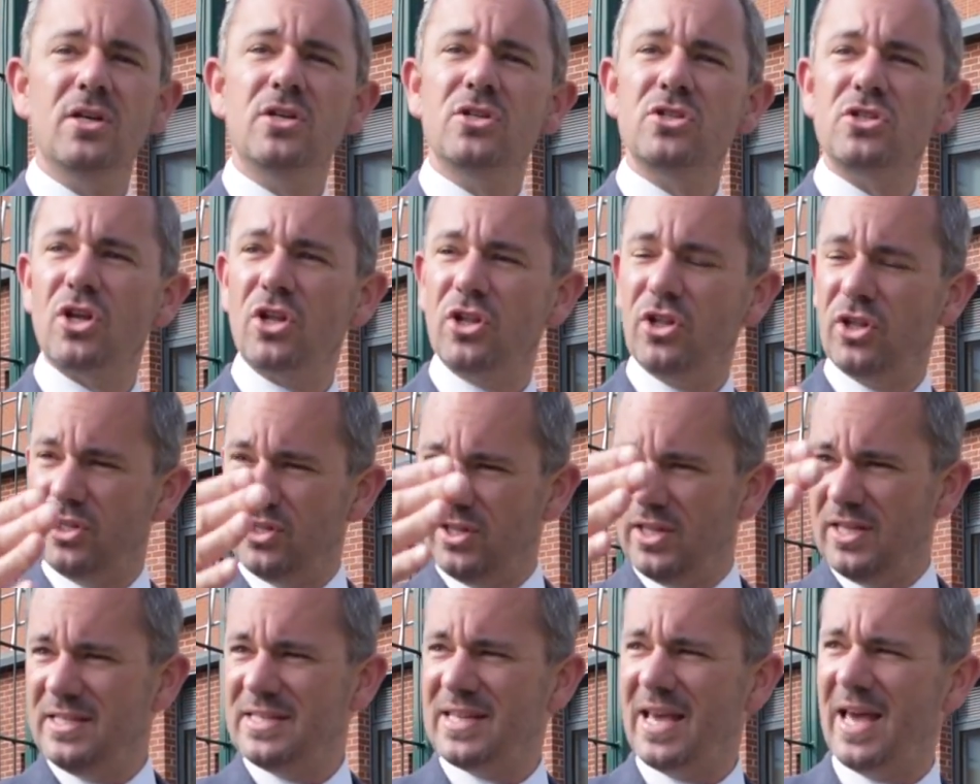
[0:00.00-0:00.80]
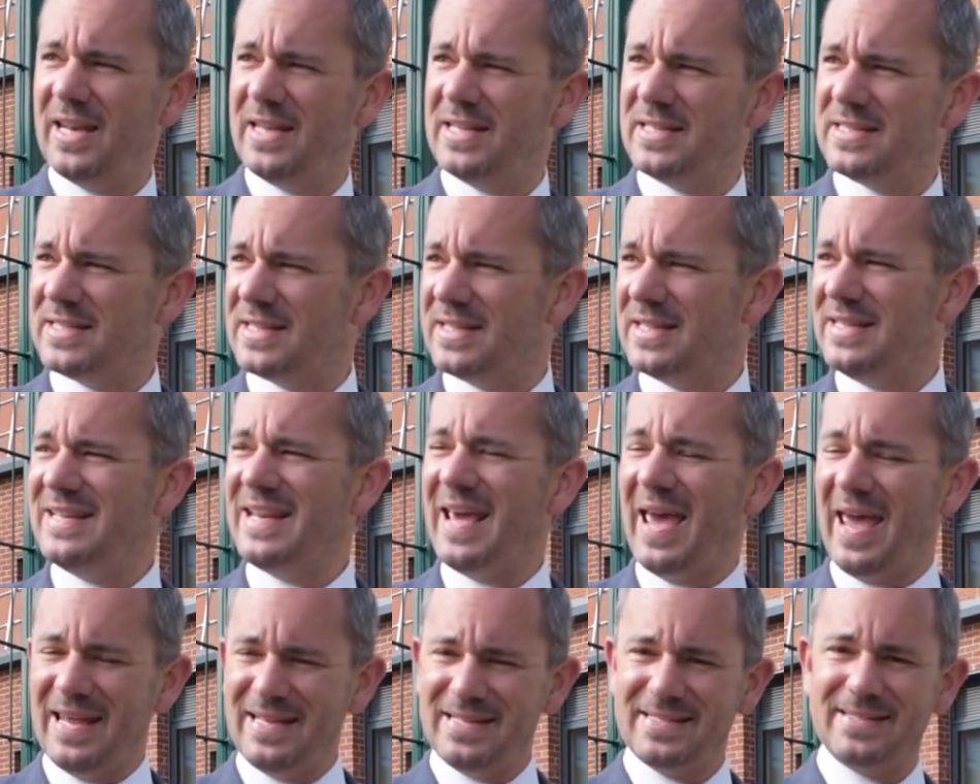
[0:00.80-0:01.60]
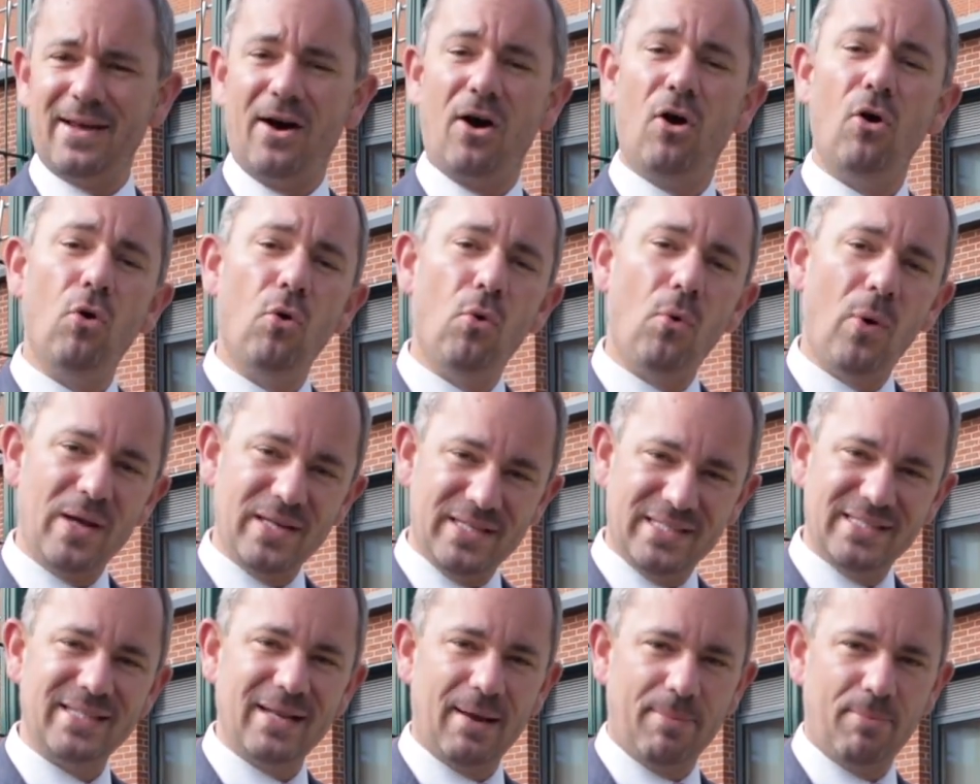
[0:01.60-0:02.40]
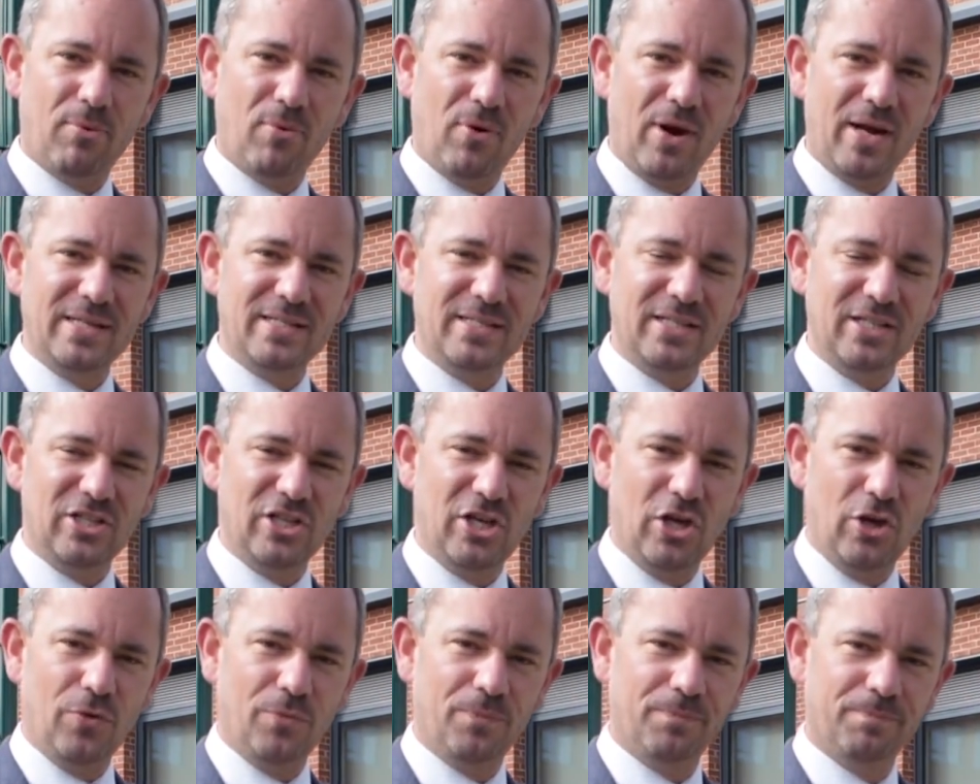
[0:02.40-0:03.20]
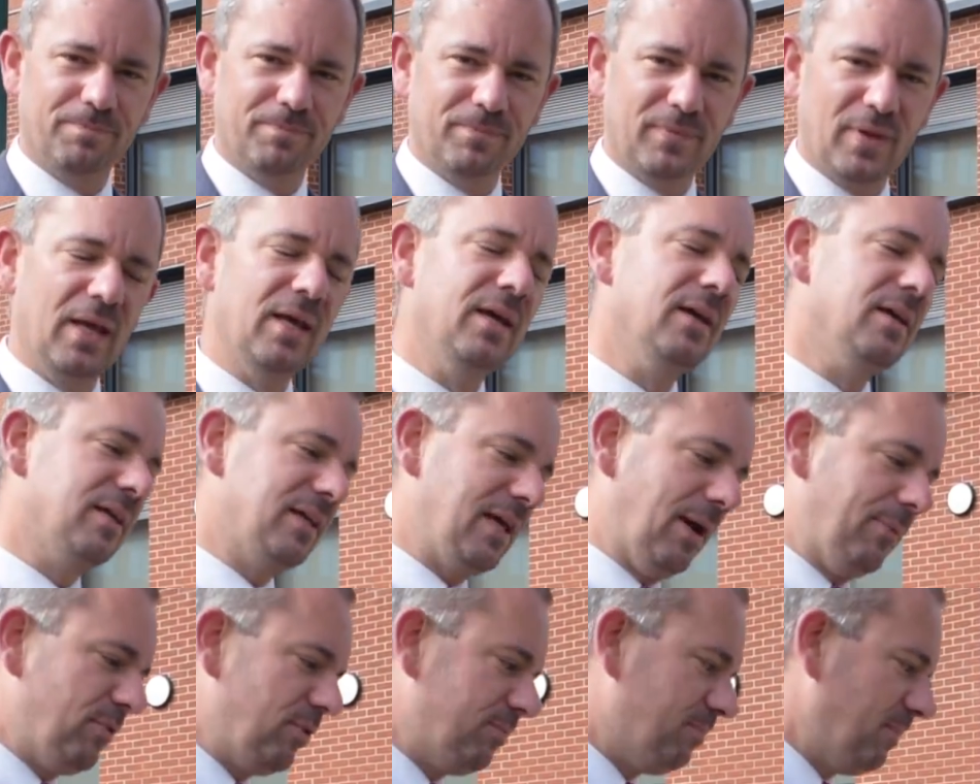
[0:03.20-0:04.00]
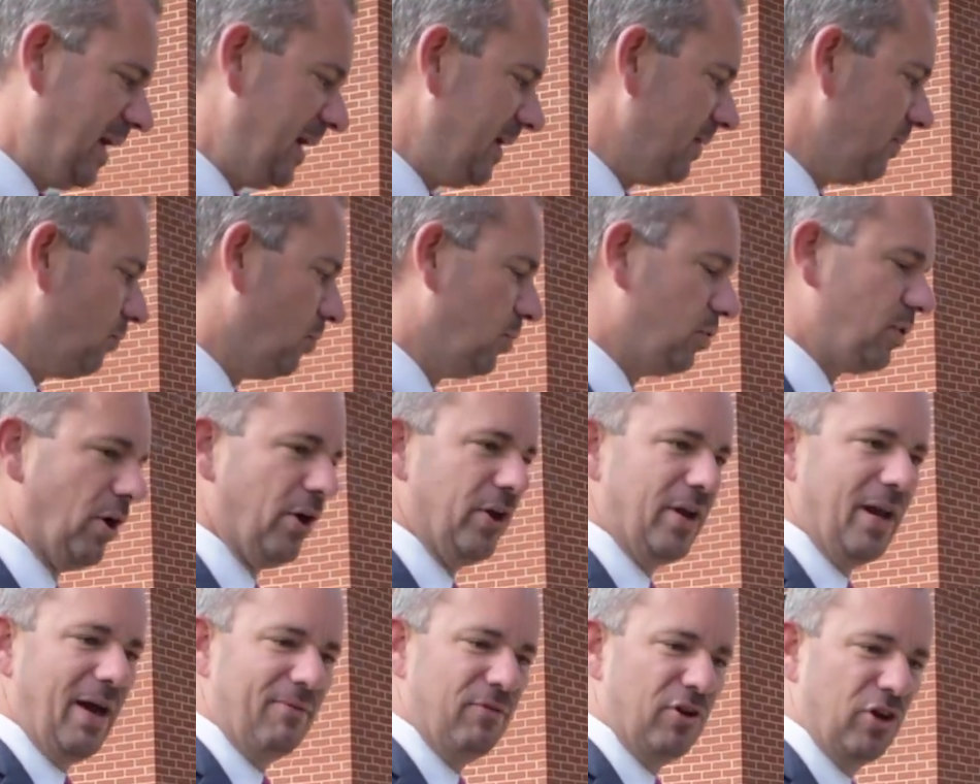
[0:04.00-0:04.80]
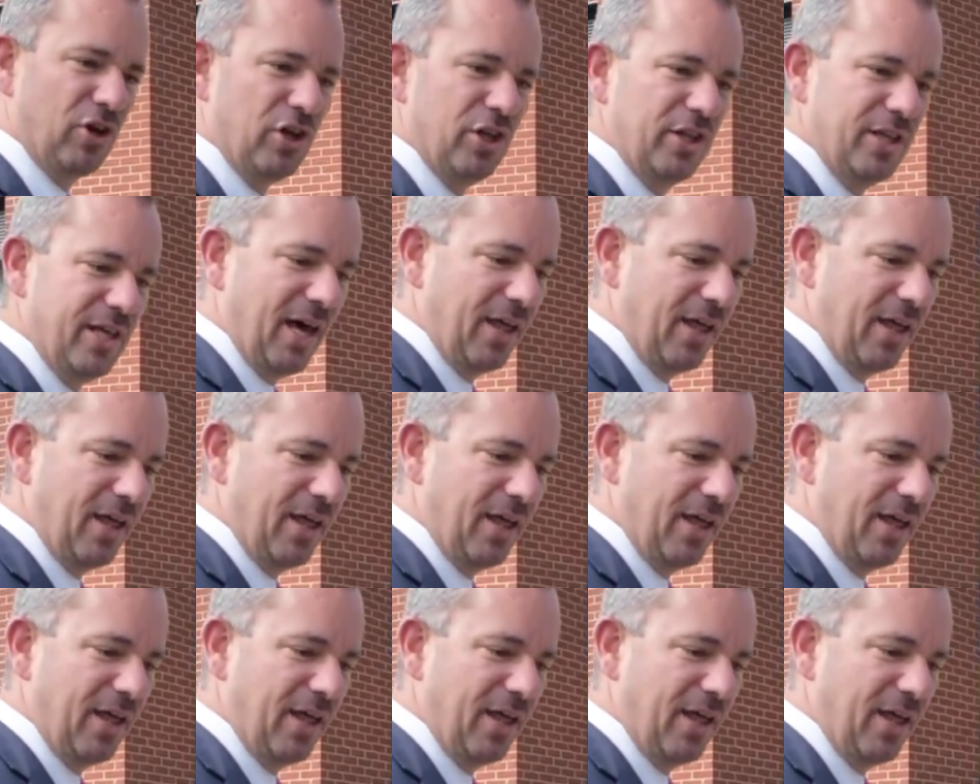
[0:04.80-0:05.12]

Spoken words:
so that the tennis nets are always separating you. Come with me, we'll go and have a look at the